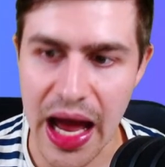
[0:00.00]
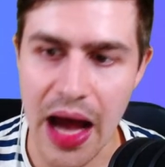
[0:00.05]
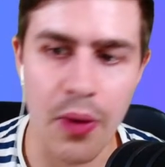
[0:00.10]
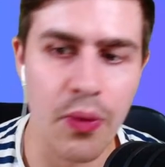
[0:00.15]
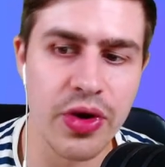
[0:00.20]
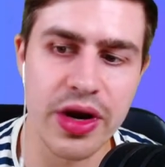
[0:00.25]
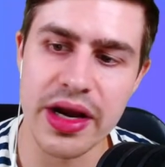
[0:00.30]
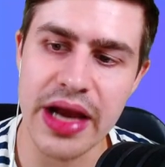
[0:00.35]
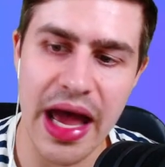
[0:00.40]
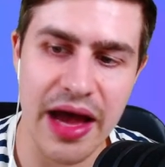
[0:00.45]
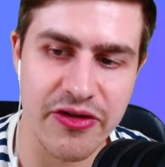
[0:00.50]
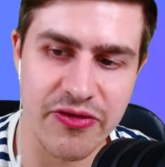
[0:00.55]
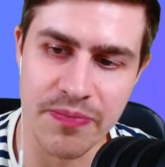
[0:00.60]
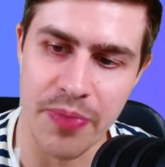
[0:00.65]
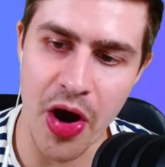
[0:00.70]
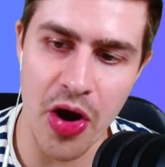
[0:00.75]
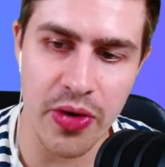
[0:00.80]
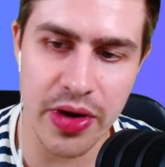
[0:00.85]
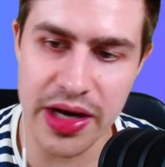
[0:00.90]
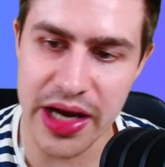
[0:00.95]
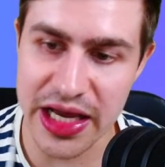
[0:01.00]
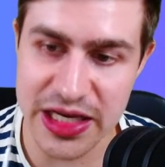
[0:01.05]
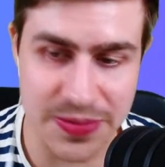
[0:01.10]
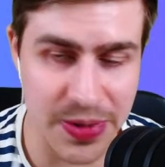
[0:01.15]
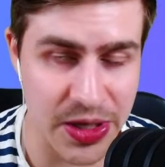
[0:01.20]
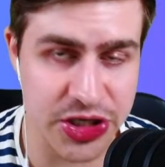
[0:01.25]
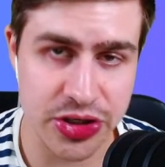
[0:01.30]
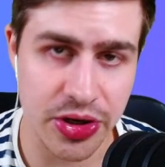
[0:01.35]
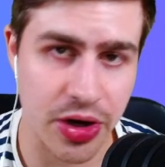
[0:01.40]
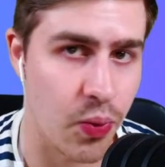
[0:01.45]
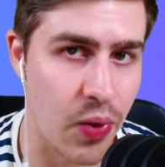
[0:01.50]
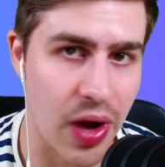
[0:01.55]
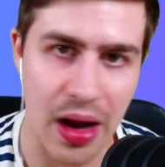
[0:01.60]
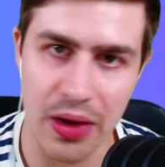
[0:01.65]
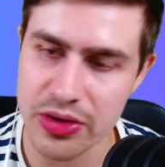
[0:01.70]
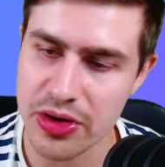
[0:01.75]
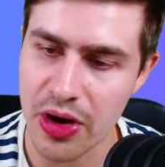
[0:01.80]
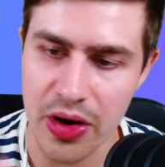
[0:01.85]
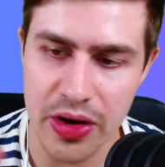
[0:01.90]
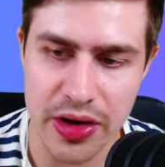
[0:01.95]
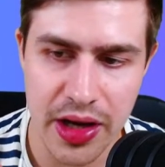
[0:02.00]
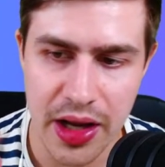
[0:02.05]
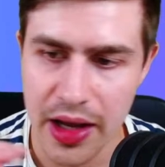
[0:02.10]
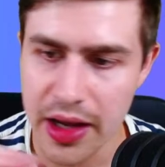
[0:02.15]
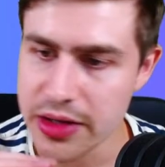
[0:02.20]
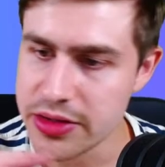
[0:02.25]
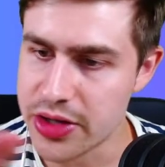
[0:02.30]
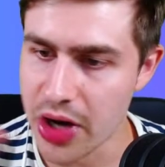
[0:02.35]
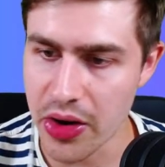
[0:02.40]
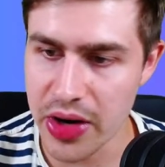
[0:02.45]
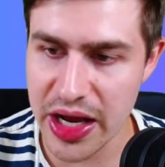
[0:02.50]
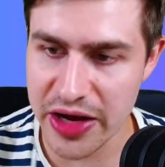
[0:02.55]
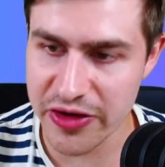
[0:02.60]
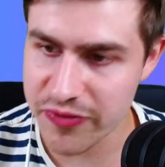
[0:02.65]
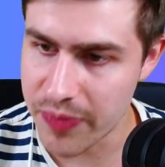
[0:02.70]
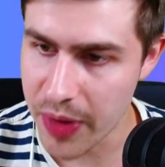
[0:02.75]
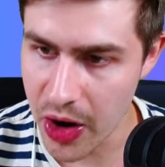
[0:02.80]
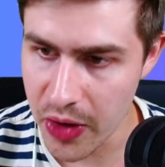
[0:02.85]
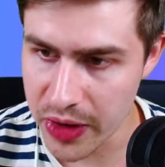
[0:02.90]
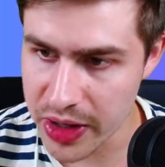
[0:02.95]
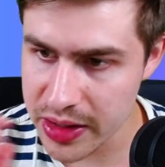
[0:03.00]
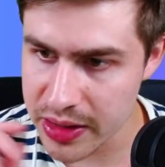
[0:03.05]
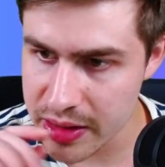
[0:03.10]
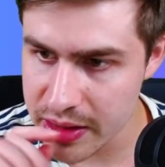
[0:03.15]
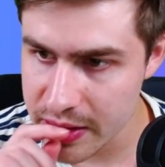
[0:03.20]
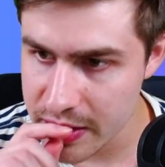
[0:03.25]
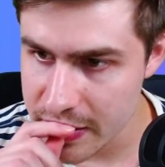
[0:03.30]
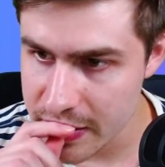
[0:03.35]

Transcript: I wouldn't have Bowen, especially on a wild card. Don't have Bowen.